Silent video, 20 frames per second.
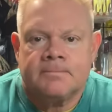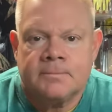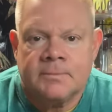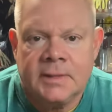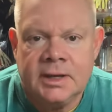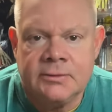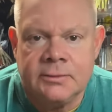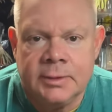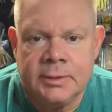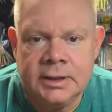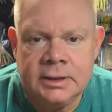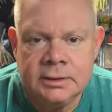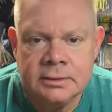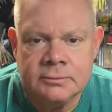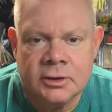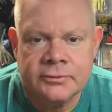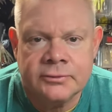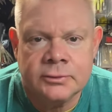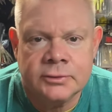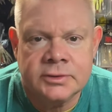Hey everybody,
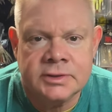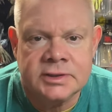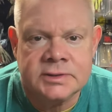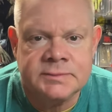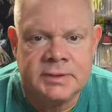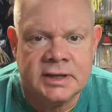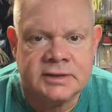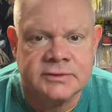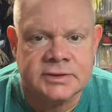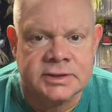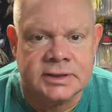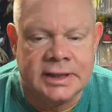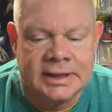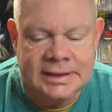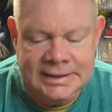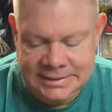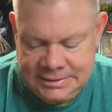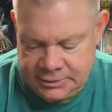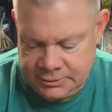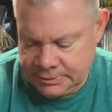Mark from Northeast Bass Fishing. How
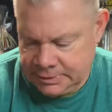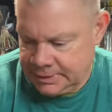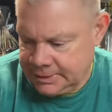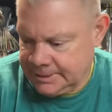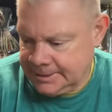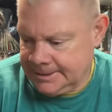you doing?